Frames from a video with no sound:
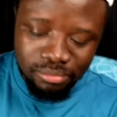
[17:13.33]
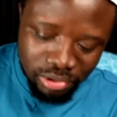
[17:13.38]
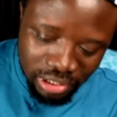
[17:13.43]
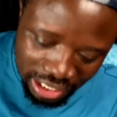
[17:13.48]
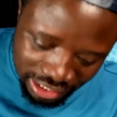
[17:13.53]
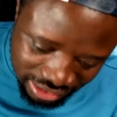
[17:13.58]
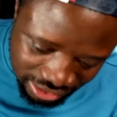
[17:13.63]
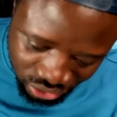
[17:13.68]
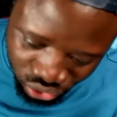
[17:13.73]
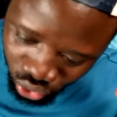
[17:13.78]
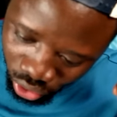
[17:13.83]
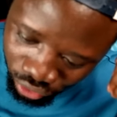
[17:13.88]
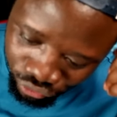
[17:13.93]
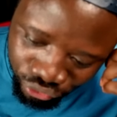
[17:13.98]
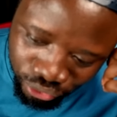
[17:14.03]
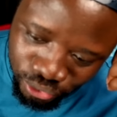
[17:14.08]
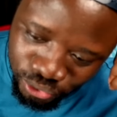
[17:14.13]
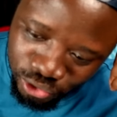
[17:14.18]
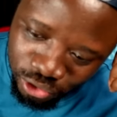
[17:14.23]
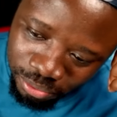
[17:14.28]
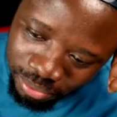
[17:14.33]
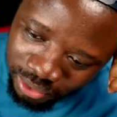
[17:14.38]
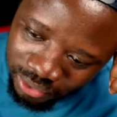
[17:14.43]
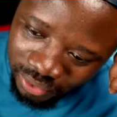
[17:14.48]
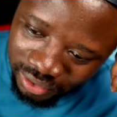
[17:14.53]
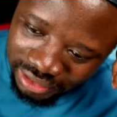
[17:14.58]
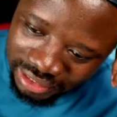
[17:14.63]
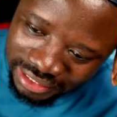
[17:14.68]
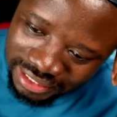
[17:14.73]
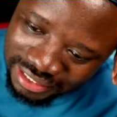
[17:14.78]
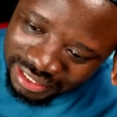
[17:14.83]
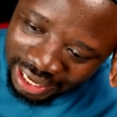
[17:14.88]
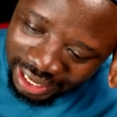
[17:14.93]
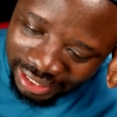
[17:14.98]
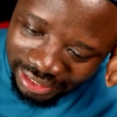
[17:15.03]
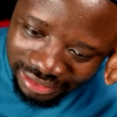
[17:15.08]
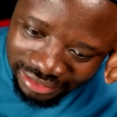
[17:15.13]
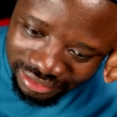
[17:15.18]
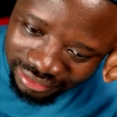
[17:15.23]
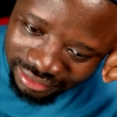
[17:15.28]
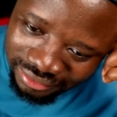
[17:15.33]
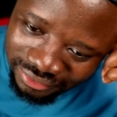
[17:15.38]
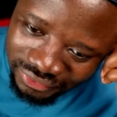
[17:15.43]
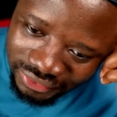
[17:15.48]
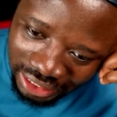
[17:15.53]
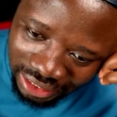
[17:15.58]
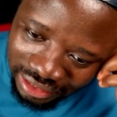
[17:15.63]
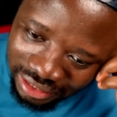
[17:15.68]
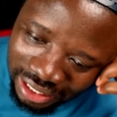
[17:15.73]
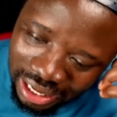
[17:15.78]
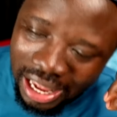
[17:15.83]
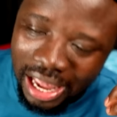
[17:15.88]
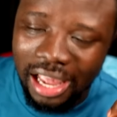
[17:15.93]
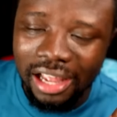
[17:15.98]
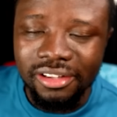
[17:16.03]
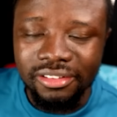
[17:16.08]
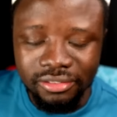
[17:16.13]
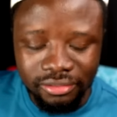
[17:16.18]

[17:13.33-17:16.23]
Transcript: Bullet is confusing me with this side. Ha.